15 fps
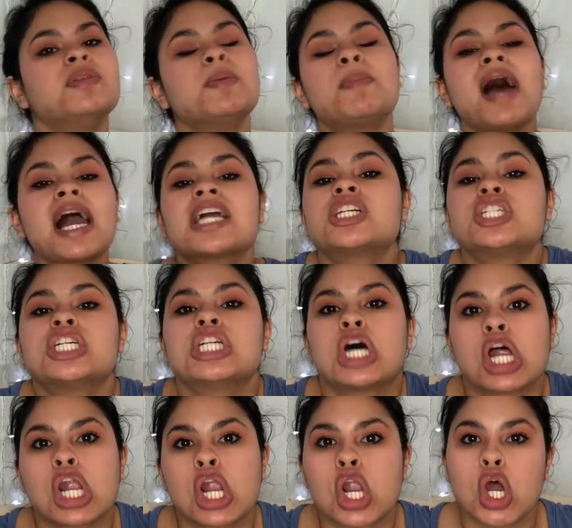The packaging
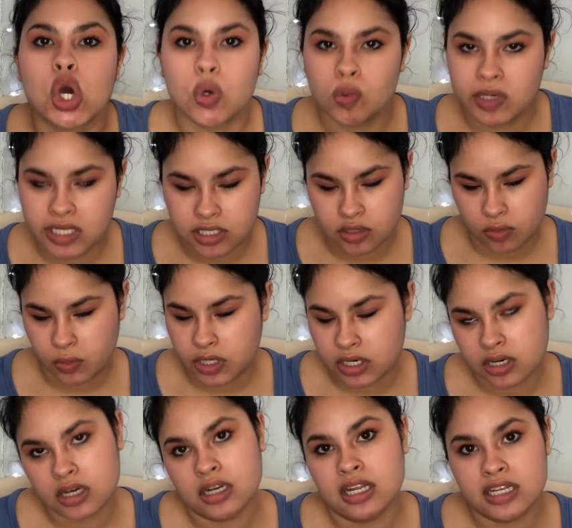alone is a
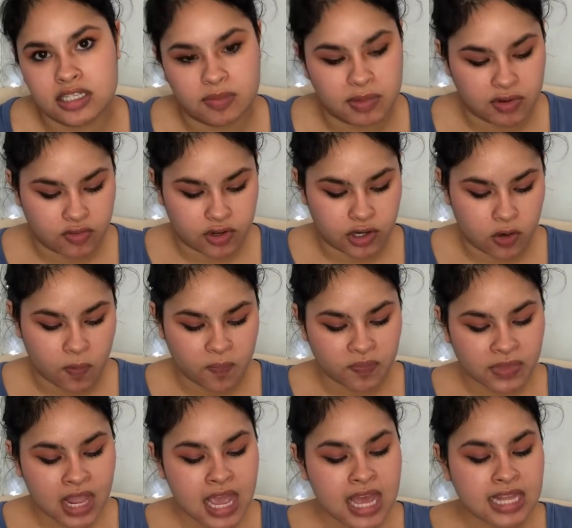winner, let's be real.
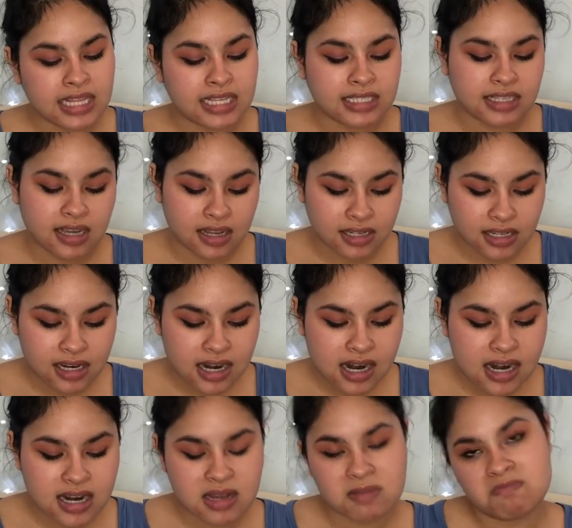This
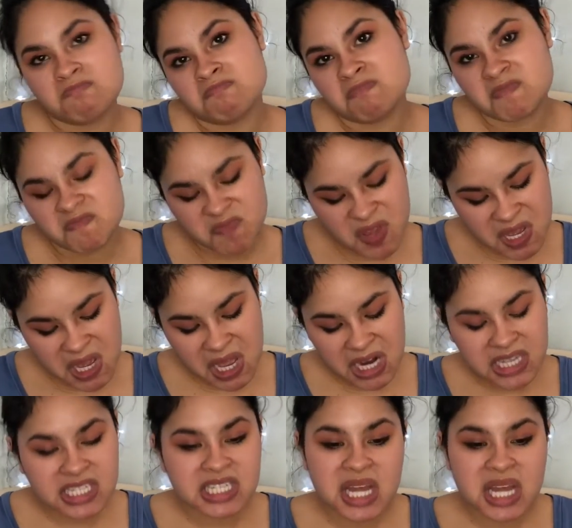color, again, it's